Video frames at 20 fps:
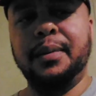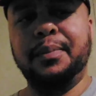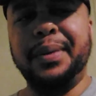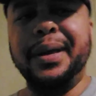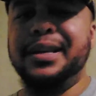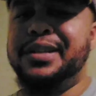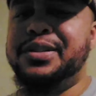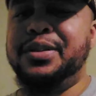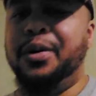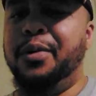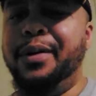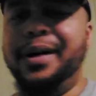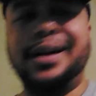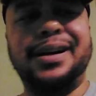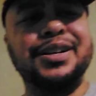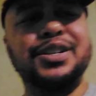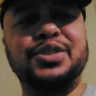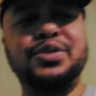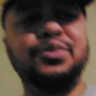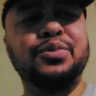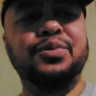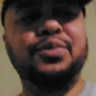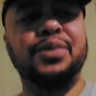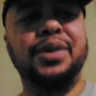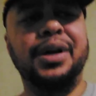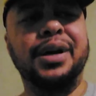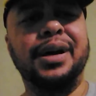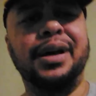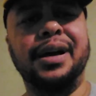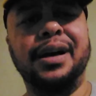Based on what? Because you
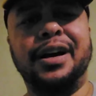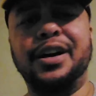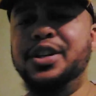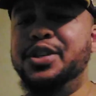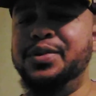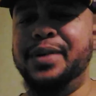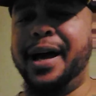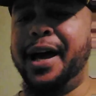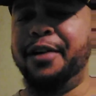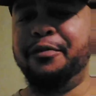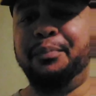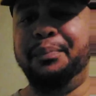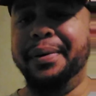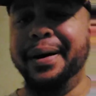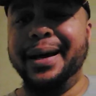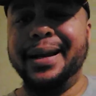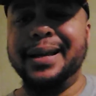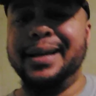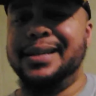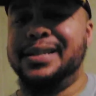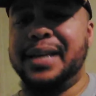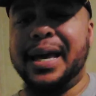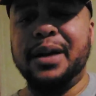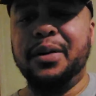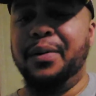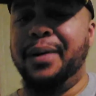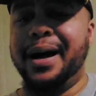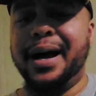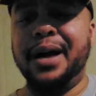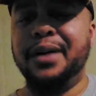have buddies at
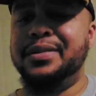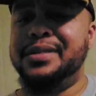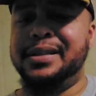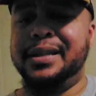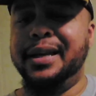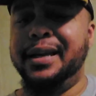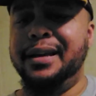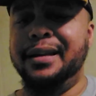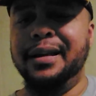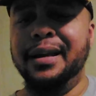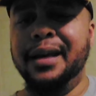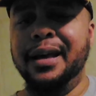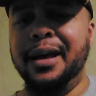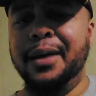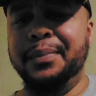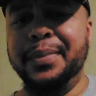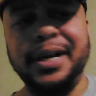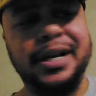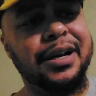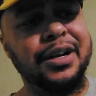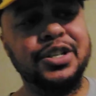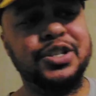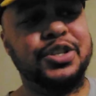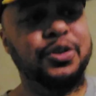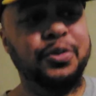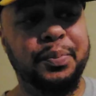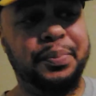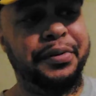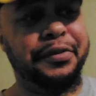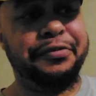Ohio State? Because
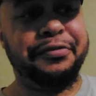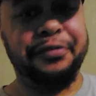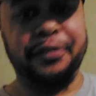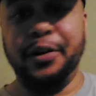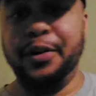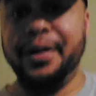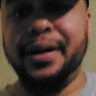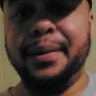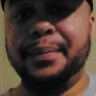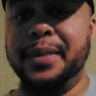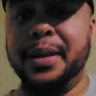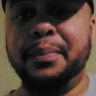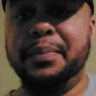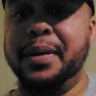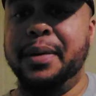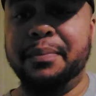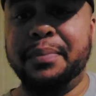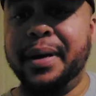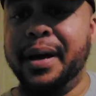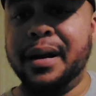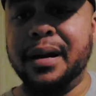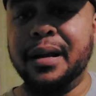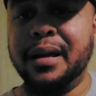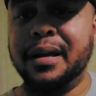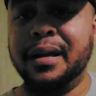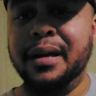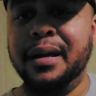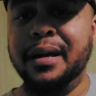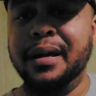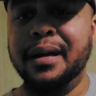you prefer them to be
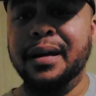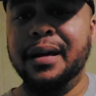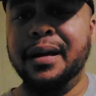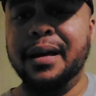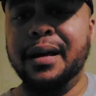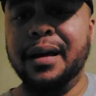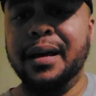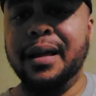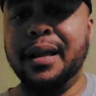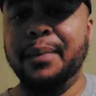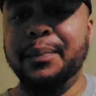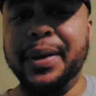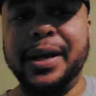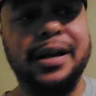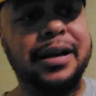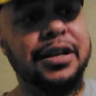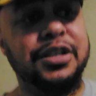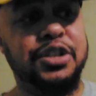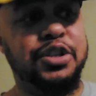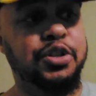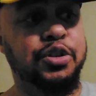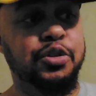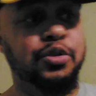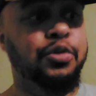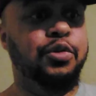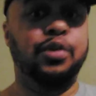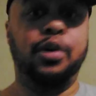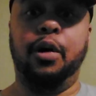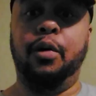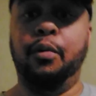better? Because
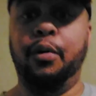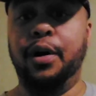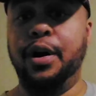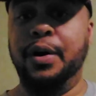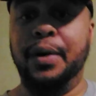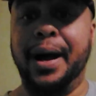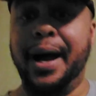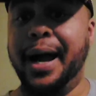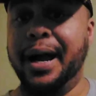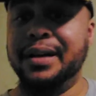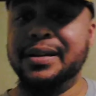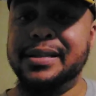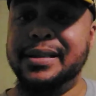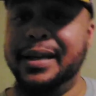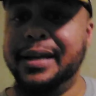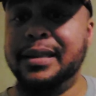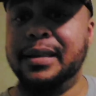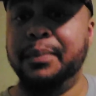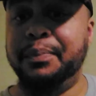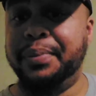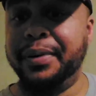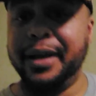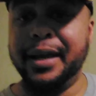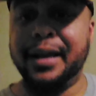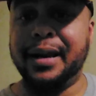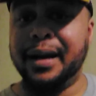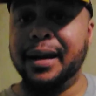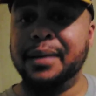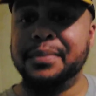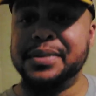you don't want Ohio State to play
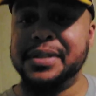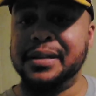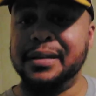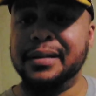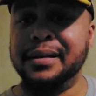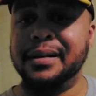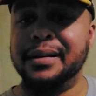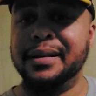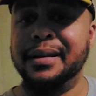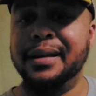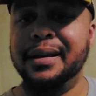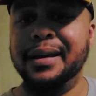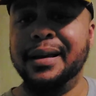Clemson?